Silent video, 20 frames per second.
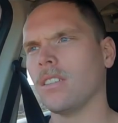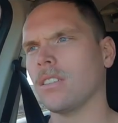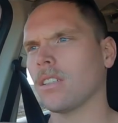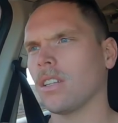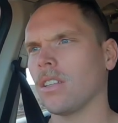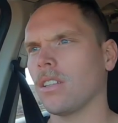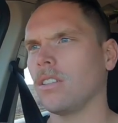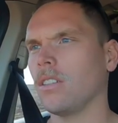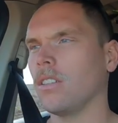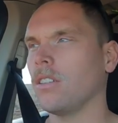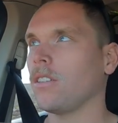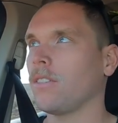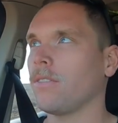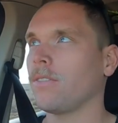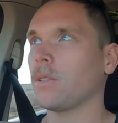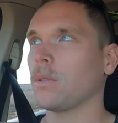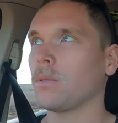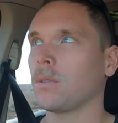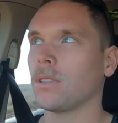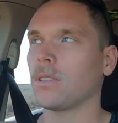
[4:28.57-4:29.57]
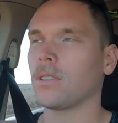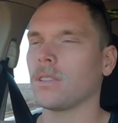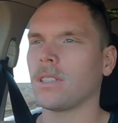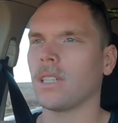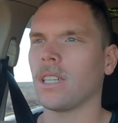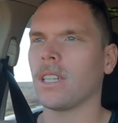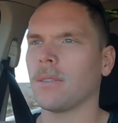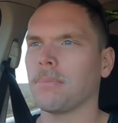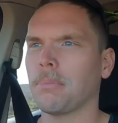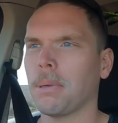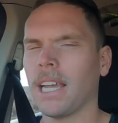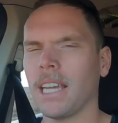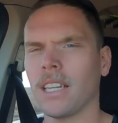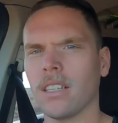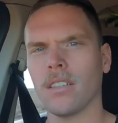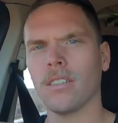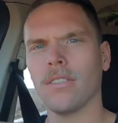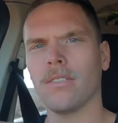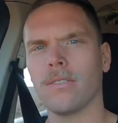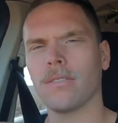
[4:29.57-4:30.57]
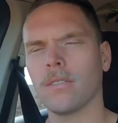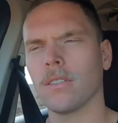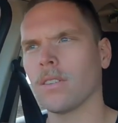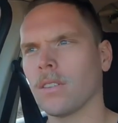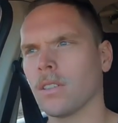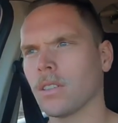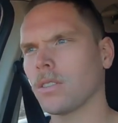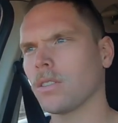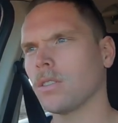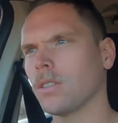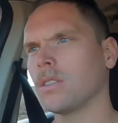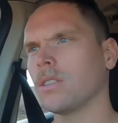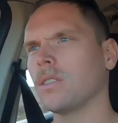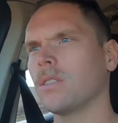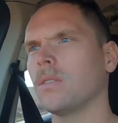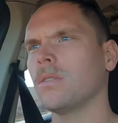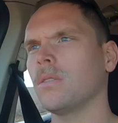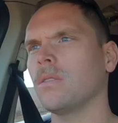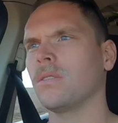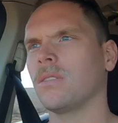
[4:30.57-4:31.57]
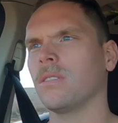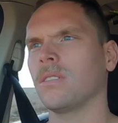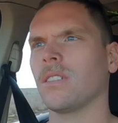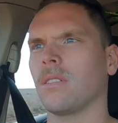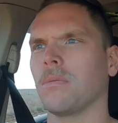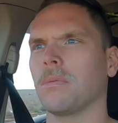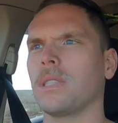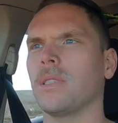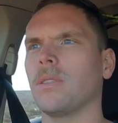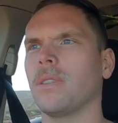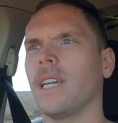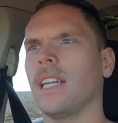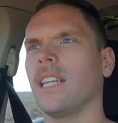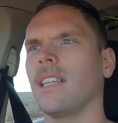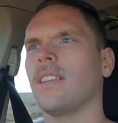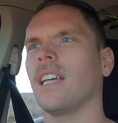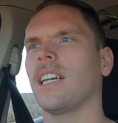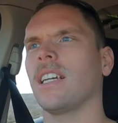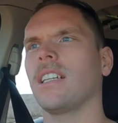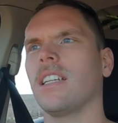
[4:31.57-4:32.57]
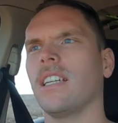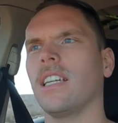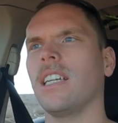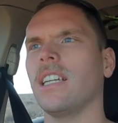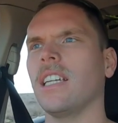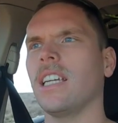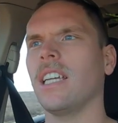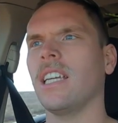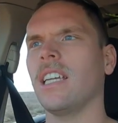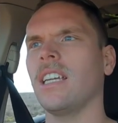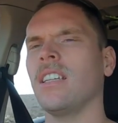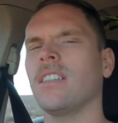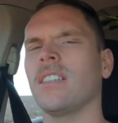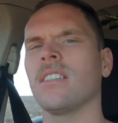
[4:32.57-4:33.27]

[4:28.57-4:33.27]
so the uni filters paid off on the snorkel, so I'm still getting that clean air.